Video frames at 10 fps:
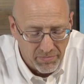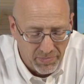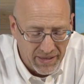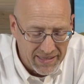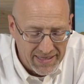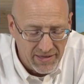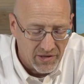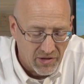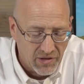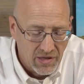But
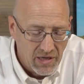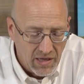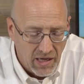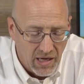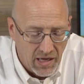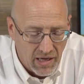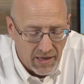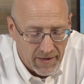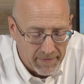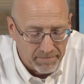here,
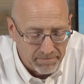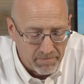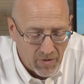a